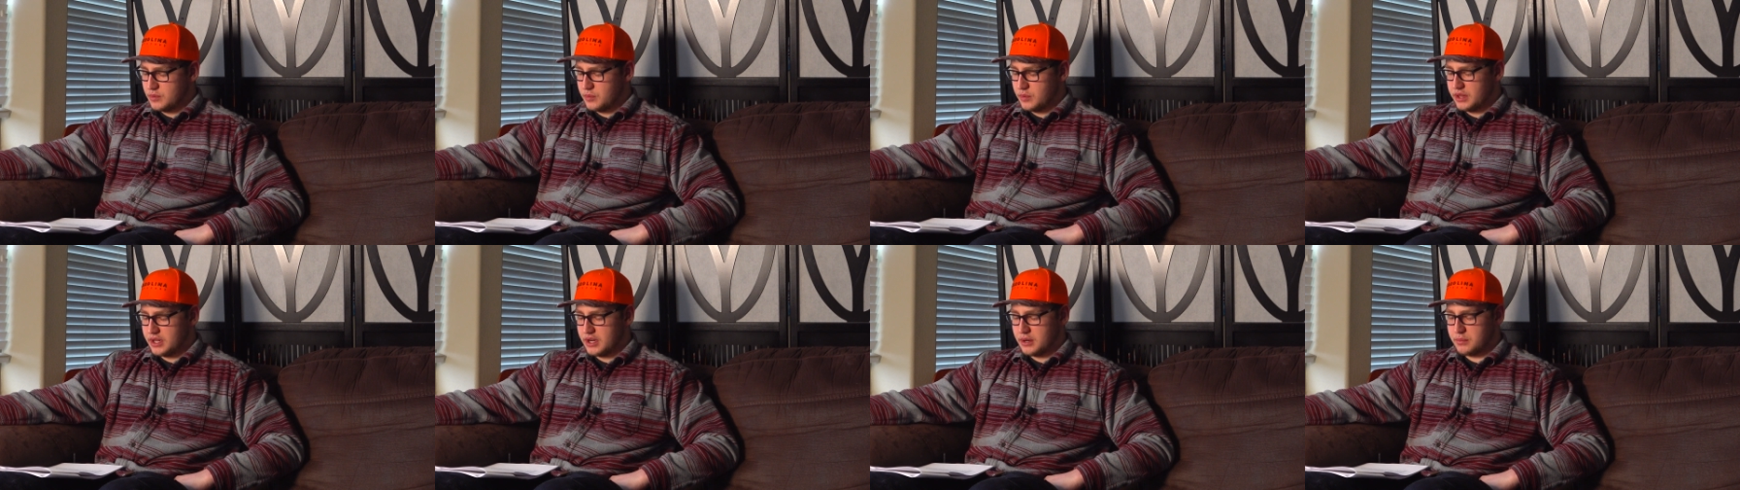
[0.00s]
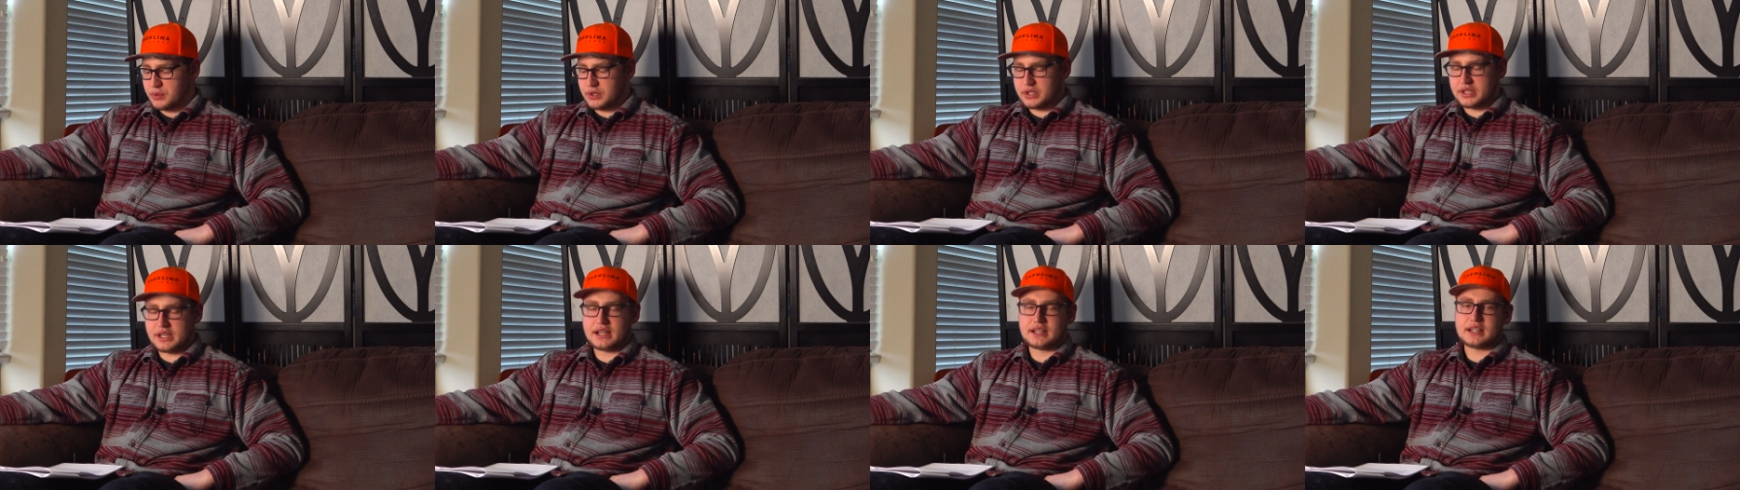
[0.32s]
when they're
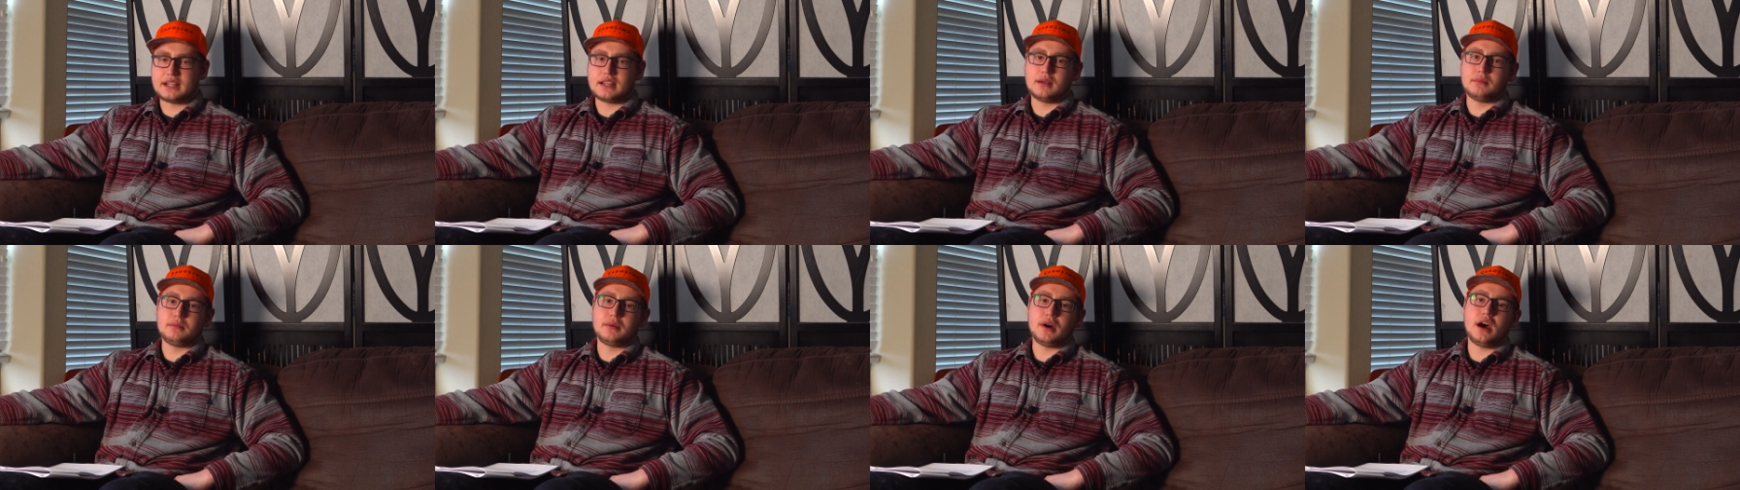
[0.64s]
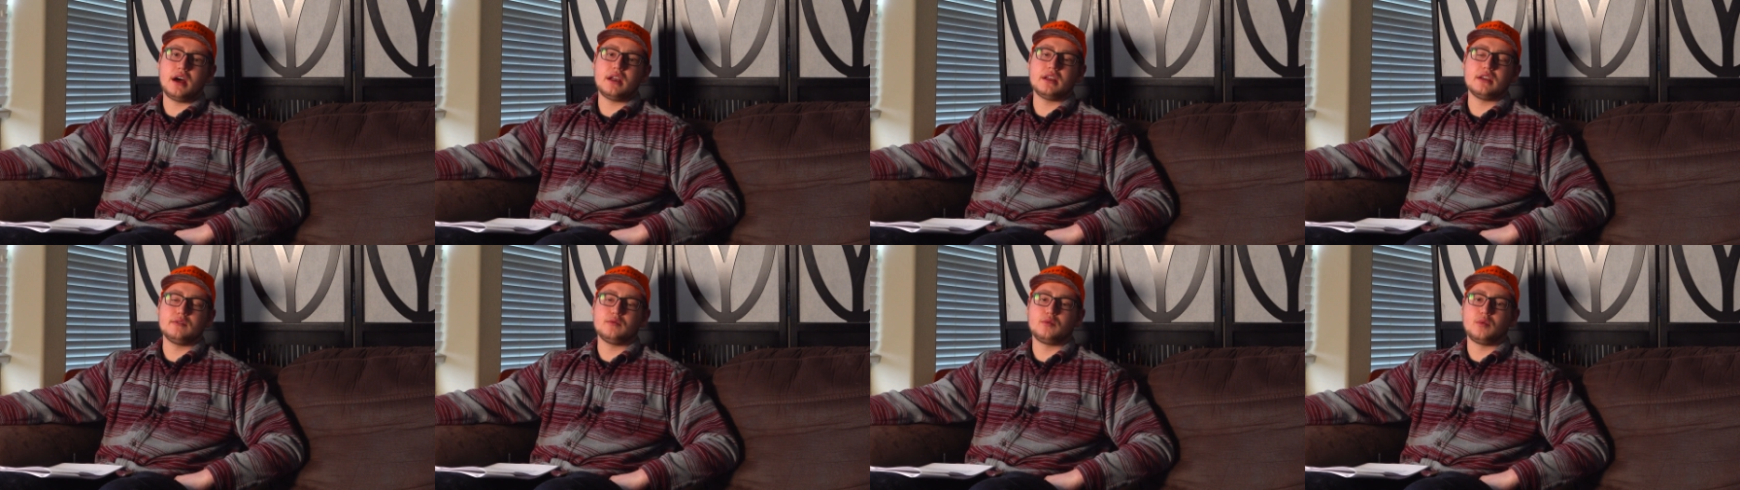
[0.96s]
protecting a
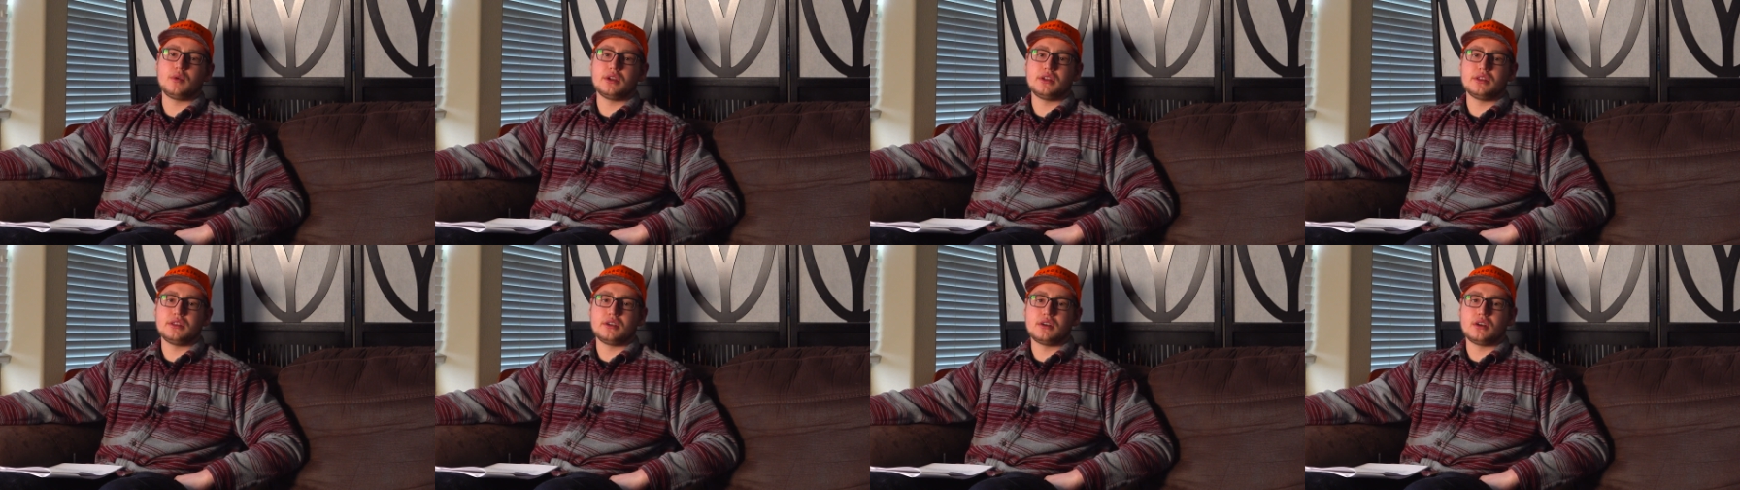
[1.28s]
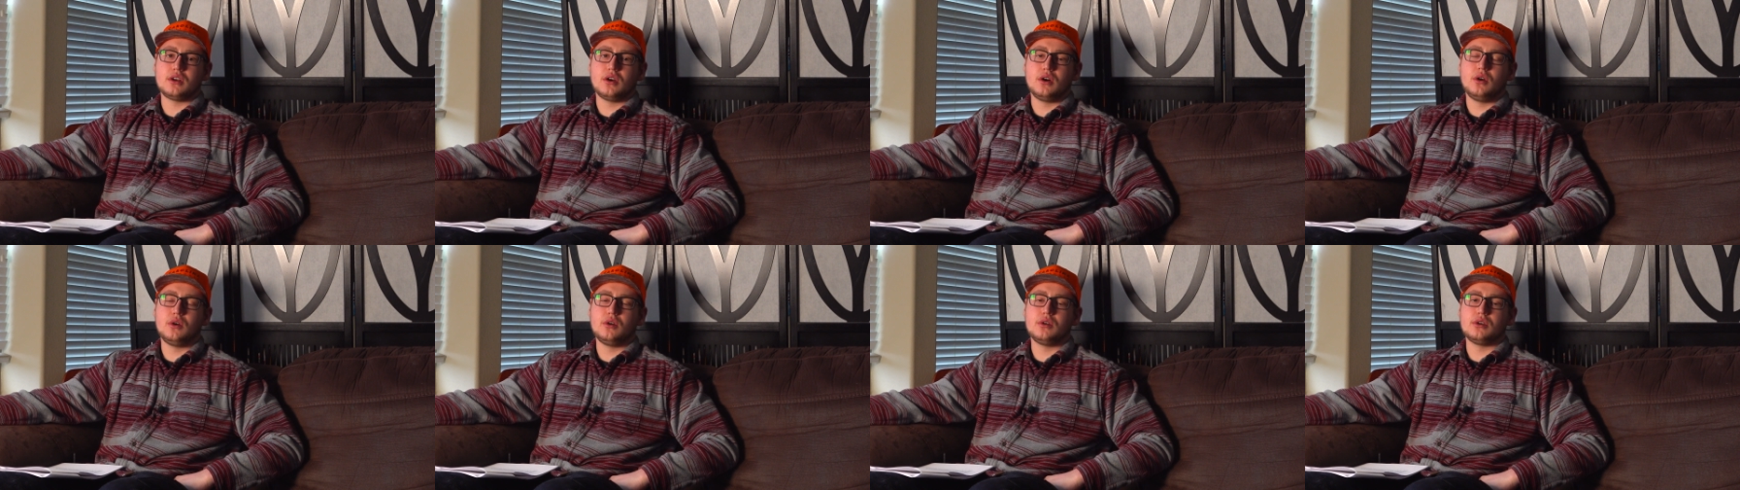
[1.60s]
body of one of
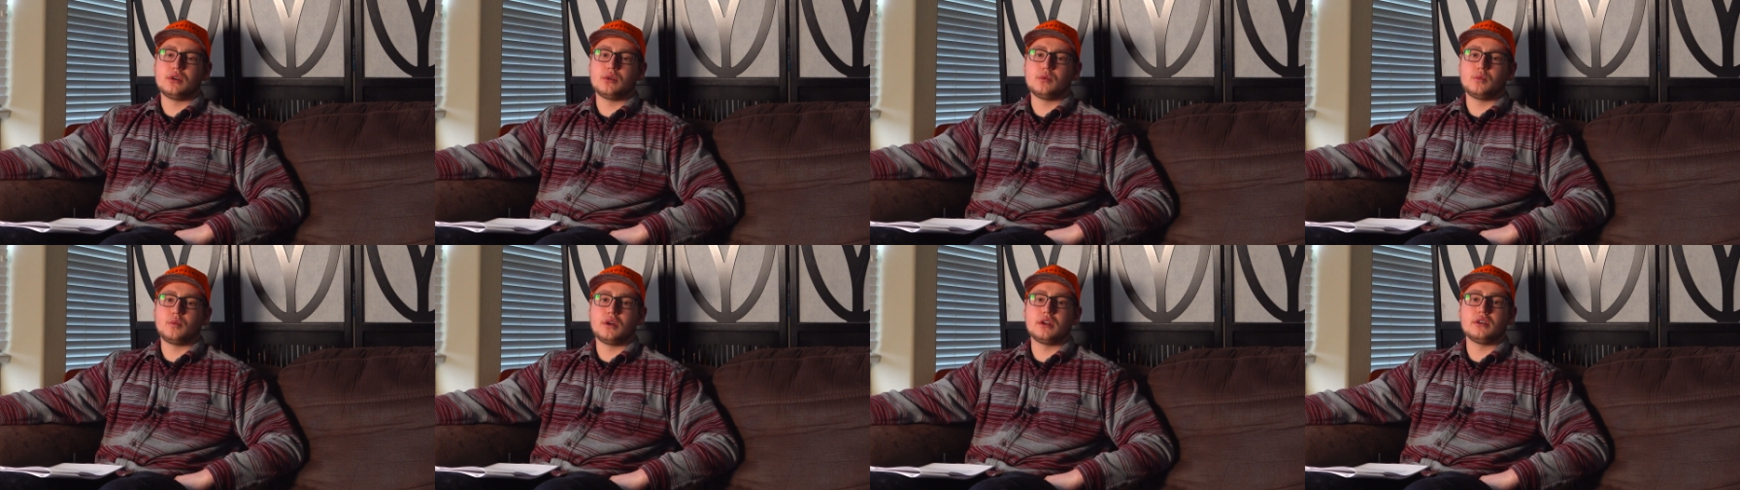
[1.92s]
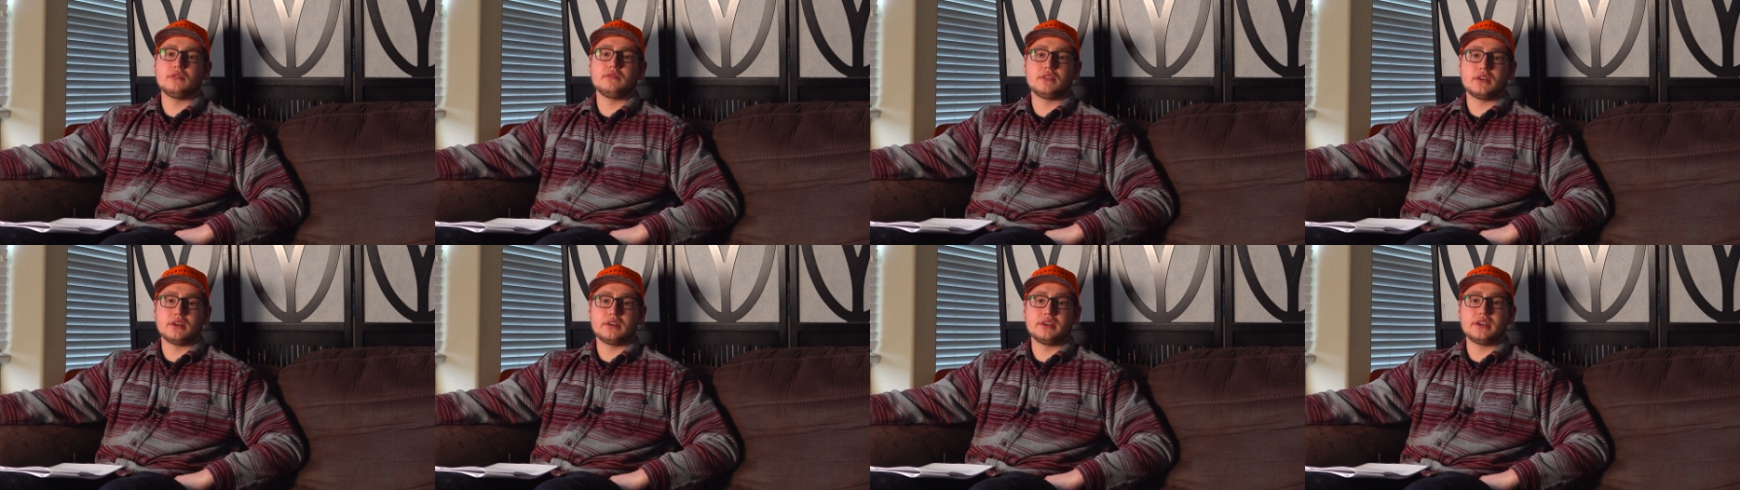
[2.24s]
their own or one
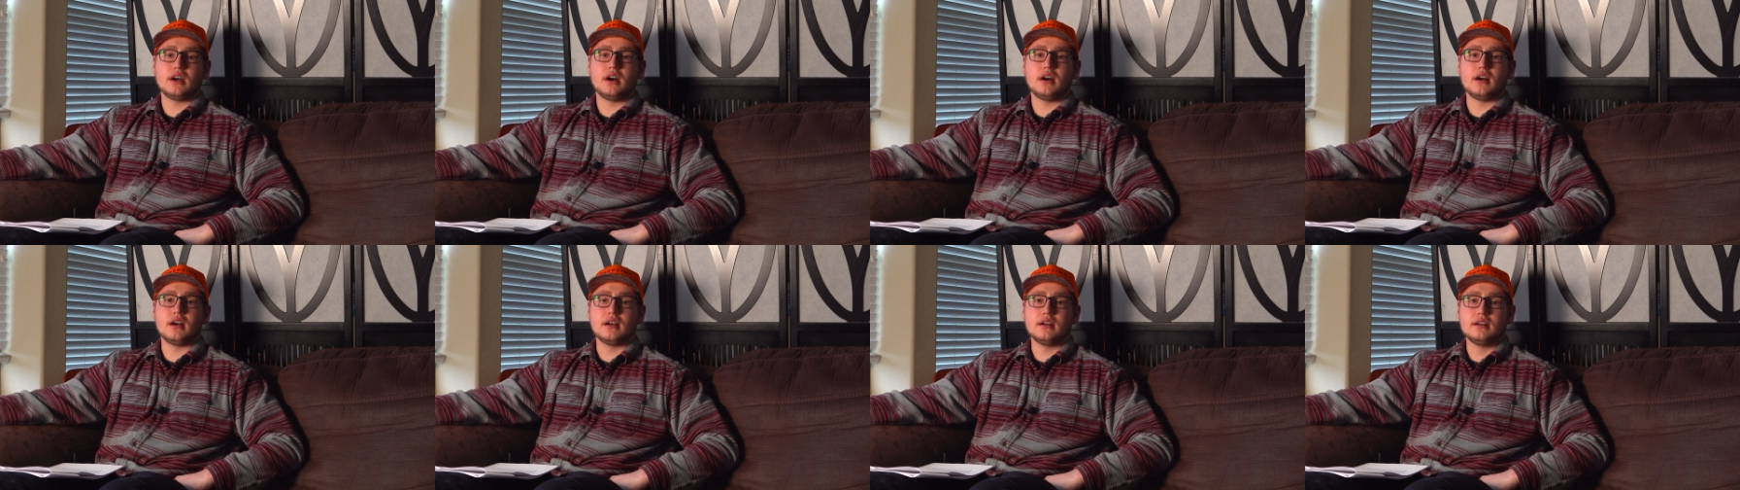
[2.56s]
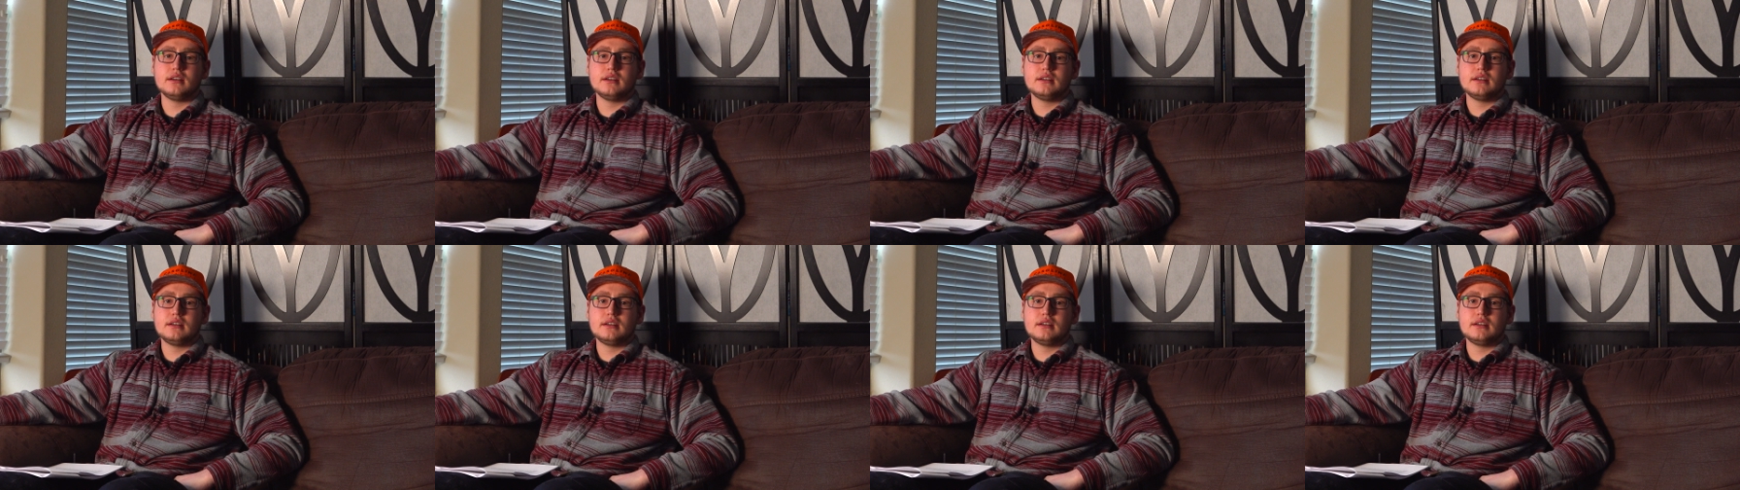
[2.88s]
of their young.